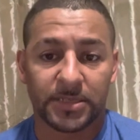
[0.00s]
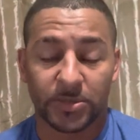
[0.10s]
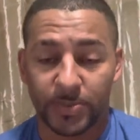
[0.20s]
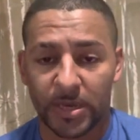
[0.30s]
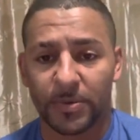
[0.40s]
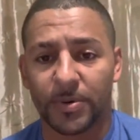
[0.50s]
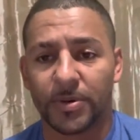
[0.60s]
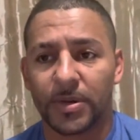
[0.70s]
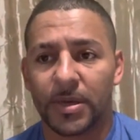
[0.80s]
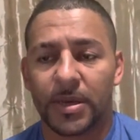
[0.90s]

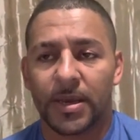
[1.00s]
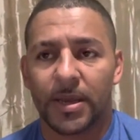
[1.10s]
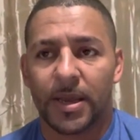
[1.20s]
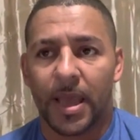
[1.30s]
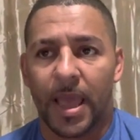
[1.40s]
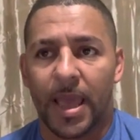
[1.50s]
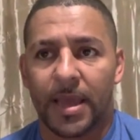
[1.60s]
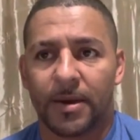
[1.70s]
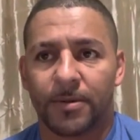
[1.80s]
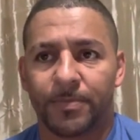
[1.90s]
despicable.
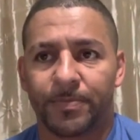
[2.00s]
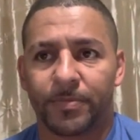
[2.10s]
And